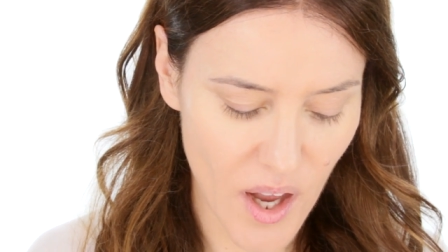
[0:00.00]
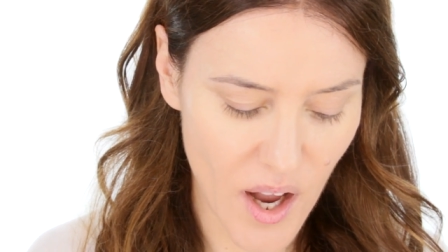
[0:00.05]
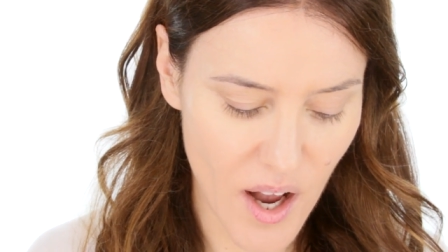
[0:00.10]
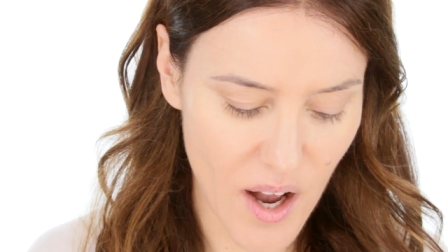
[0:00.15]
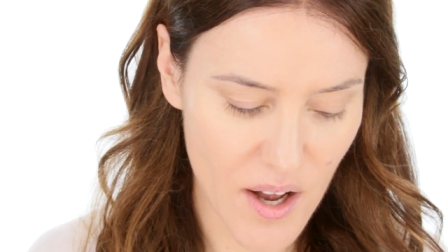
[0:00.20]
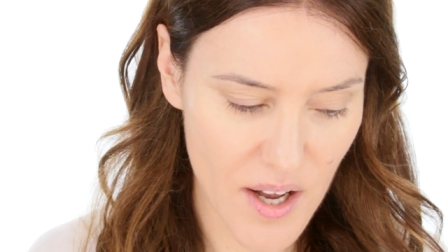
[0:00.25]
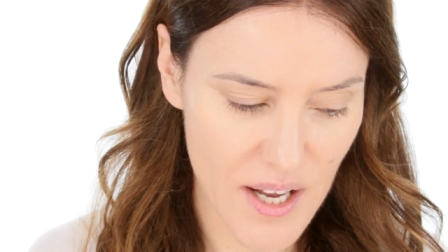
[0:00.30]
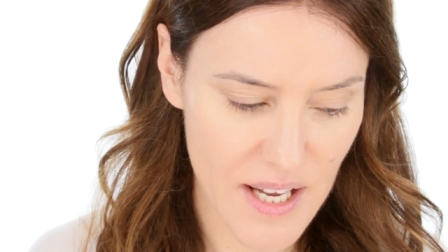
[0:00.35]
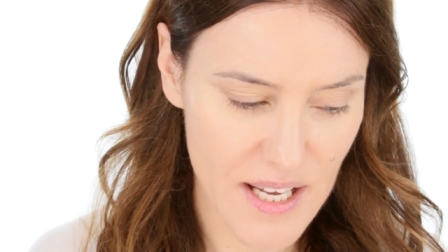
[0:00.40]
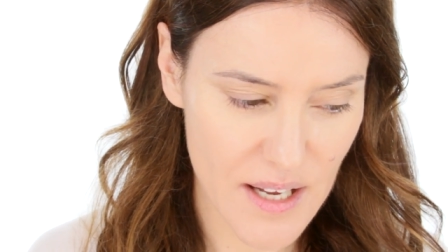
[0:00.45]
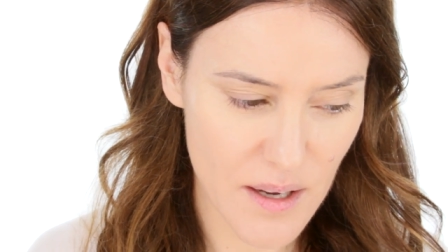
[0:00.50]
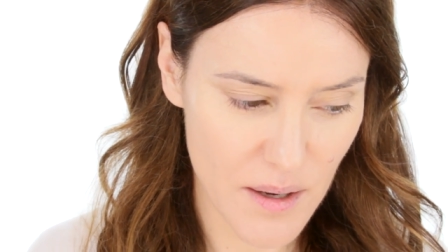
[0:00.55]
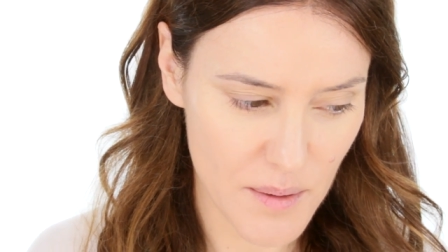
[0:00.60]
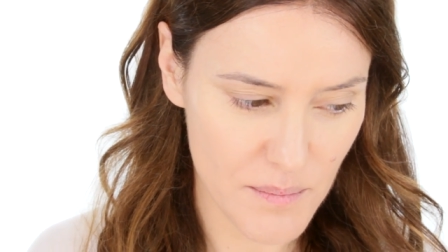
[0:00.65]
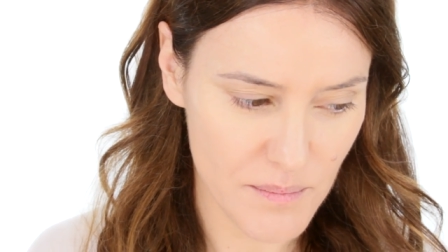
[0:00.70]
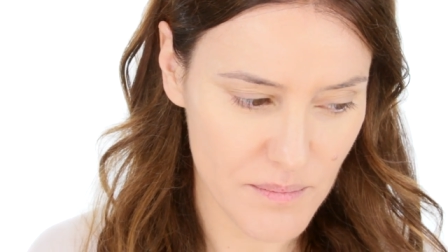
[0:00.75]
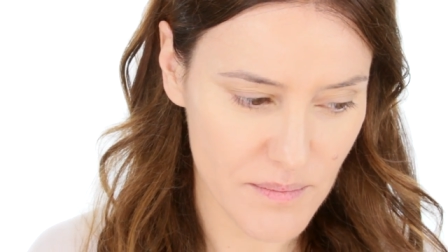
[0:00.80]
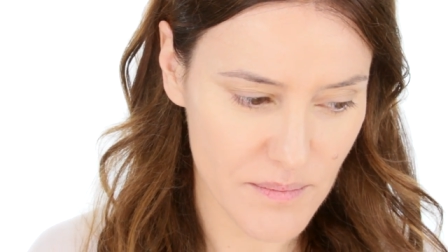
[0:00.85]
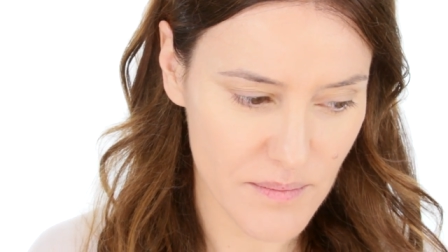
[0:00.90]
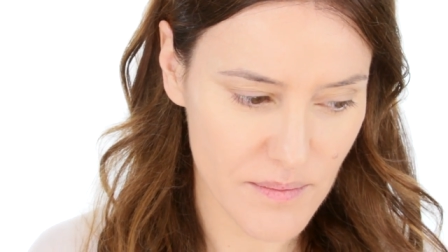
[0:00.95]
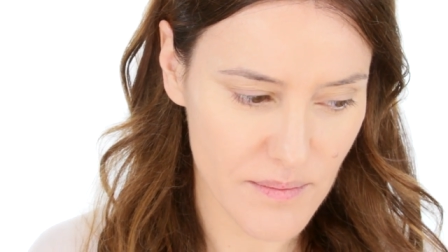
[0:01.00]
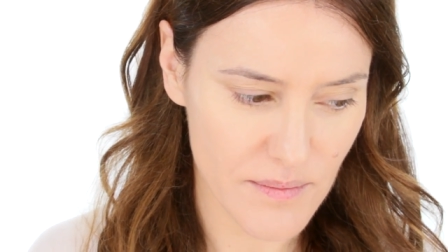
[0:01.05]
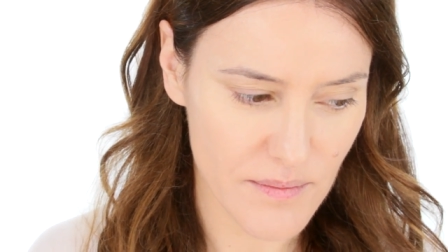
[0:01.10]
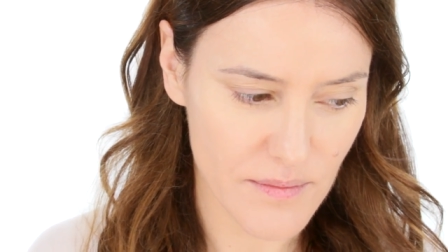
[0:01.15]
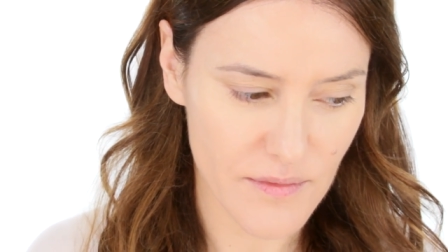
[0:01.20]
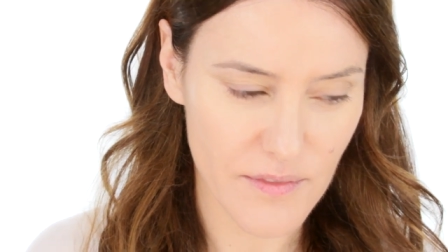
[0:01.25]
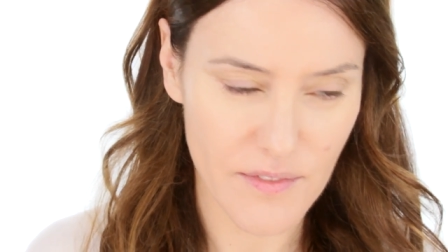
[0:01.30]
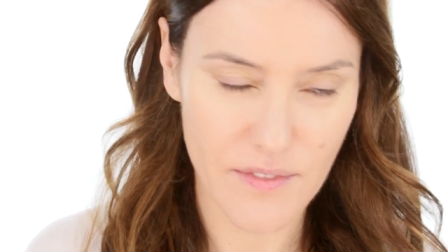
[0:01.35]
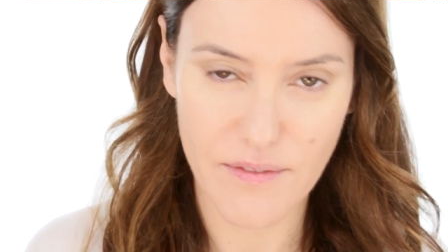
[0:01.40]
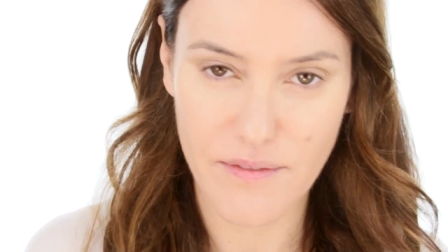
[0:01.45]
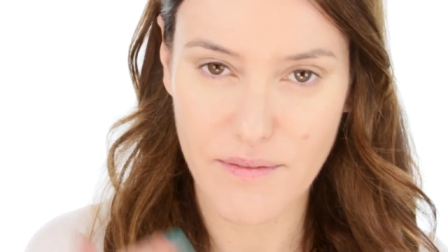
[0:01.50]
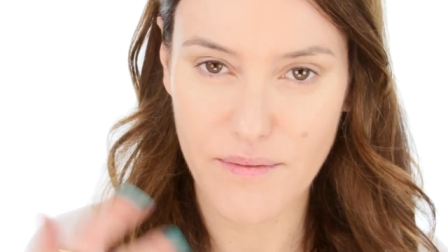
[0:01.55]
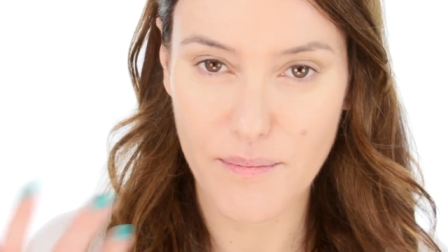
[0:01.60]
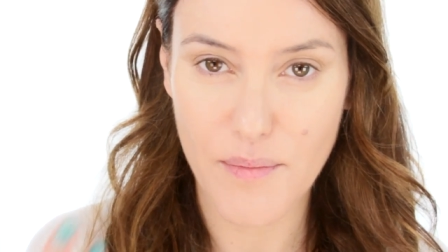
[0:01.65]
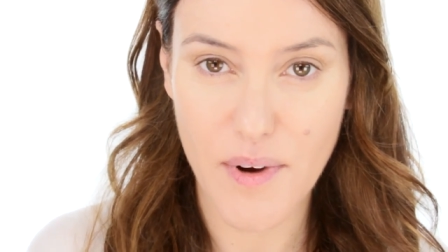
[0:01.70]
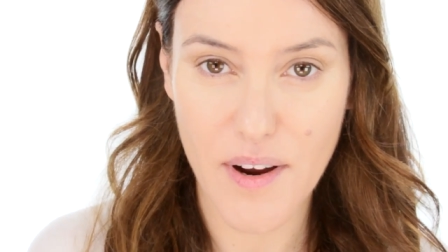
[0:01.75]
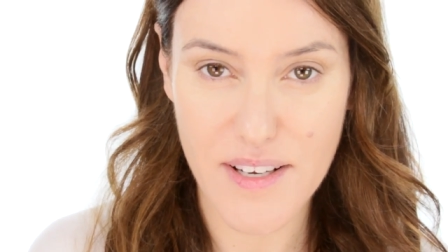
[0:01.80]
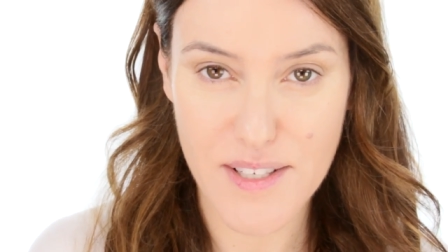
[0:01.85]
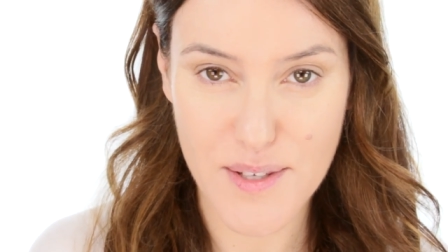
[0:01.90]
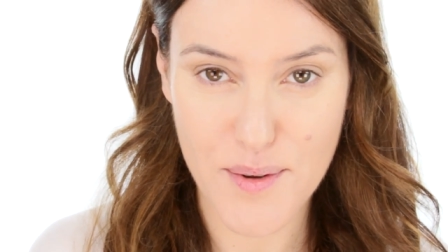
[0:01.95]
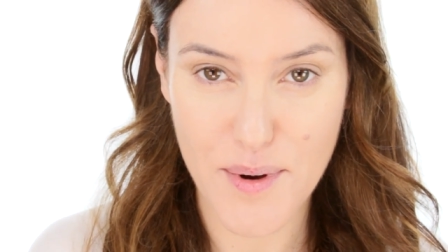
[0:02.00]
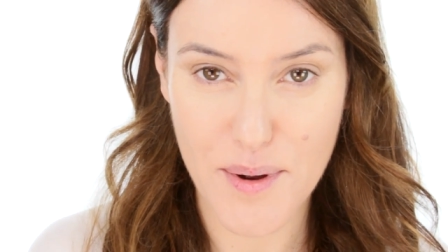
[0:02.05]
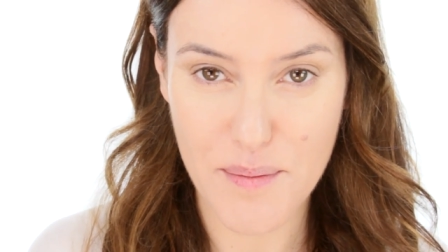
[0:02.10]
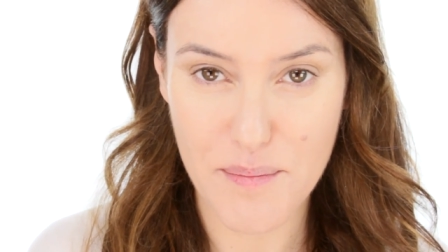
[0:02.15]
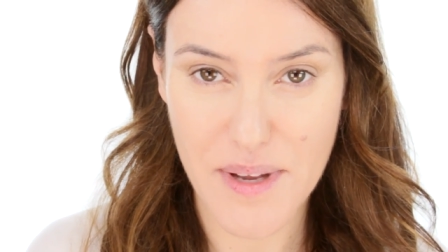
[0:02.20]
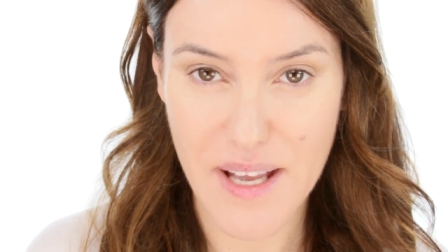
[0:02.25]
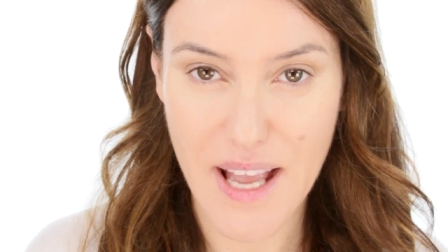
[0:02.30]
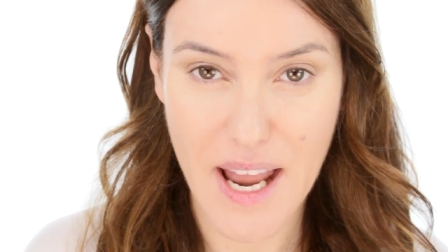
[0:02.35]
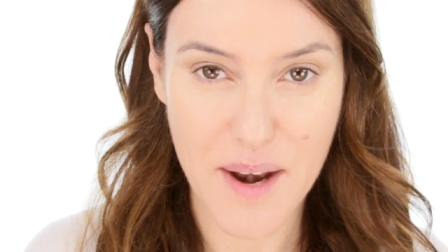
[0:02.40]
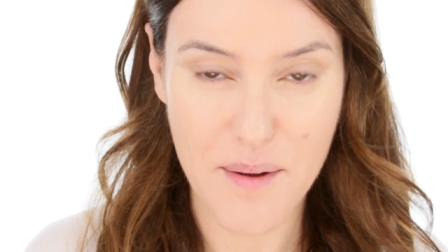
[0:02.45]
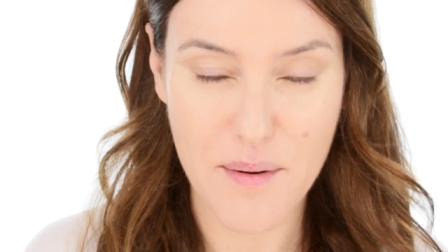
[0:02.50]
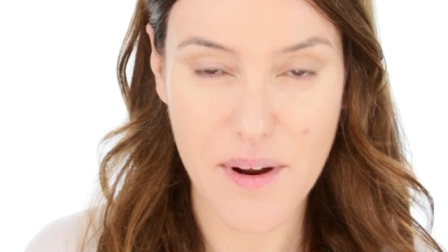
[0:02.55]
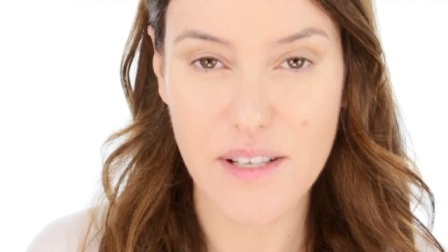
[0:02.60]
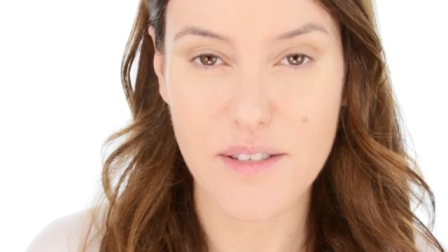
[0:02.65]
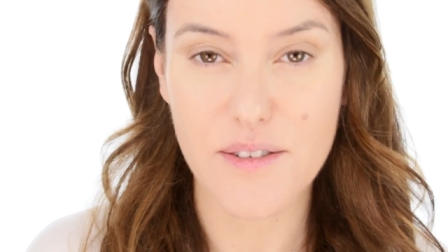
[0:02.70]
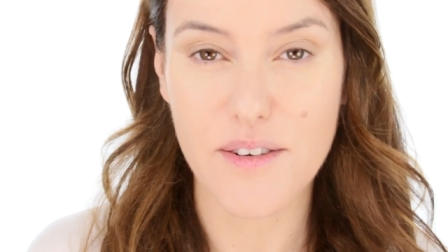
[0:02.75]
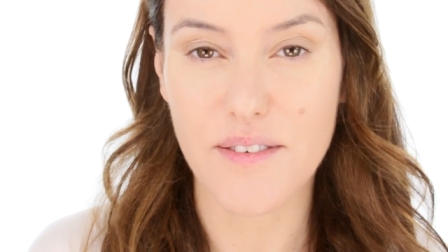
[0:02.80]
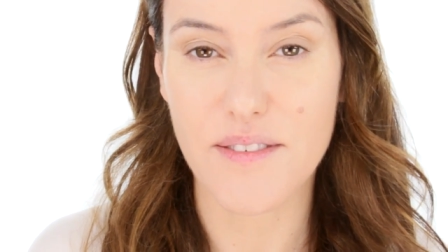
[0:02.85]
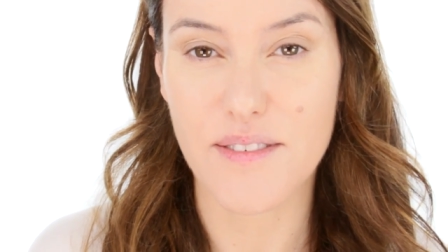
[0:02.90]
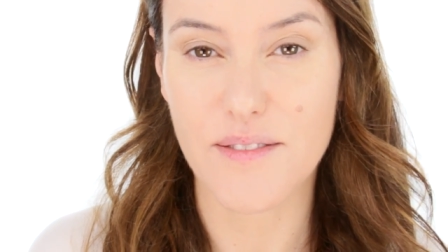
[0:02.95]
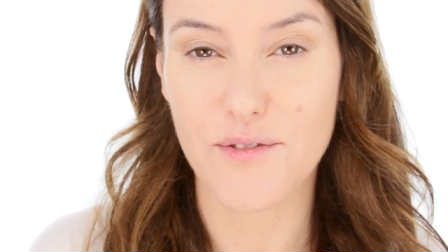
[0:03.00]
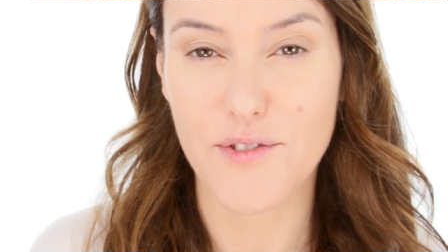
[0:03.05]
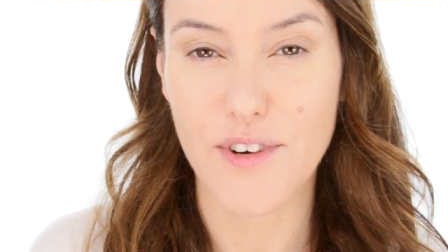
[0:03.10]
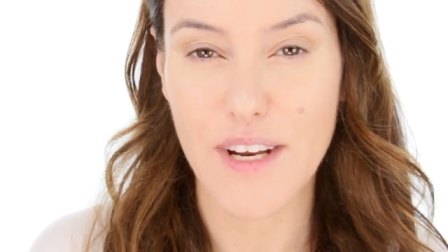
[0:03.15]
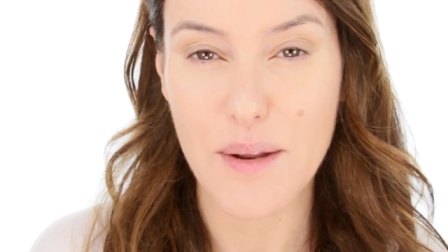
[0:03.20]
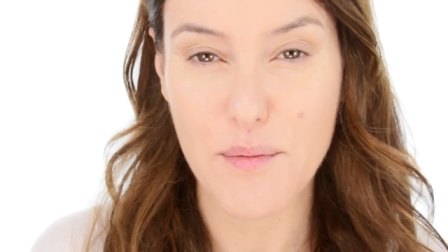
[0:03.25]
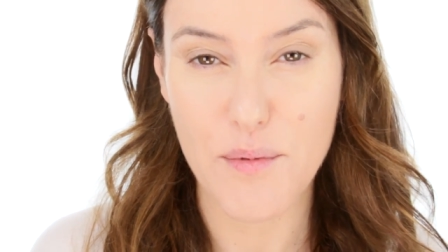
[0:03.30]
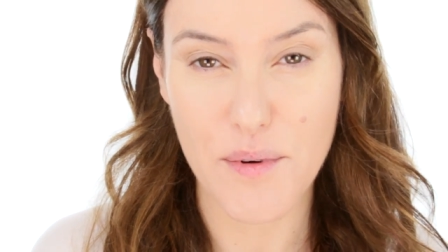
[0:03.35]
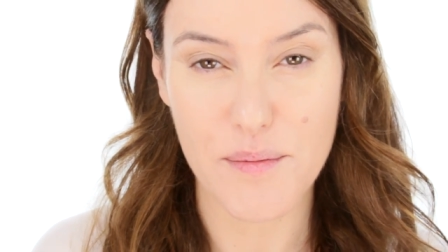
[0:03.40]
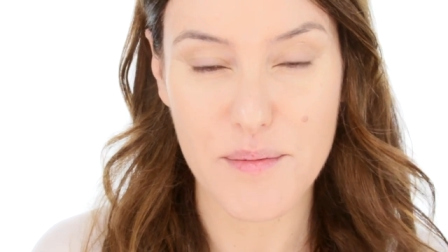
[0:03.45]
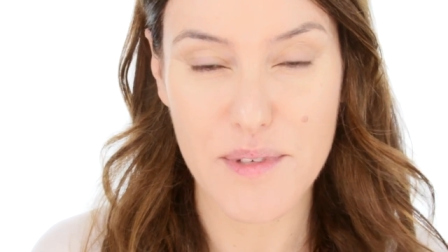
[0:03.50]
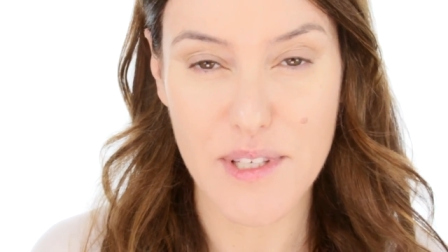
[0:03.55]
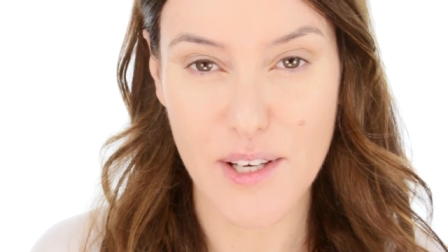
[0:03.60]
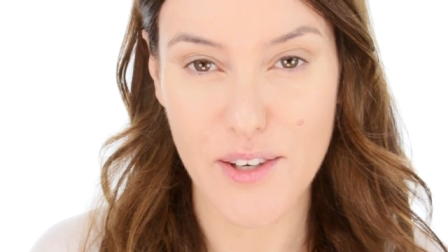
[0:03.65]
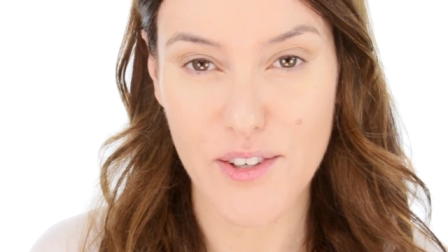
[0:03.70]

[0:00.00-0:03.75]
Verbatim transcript: I um, my eyes are quite big anyway, so I really want them to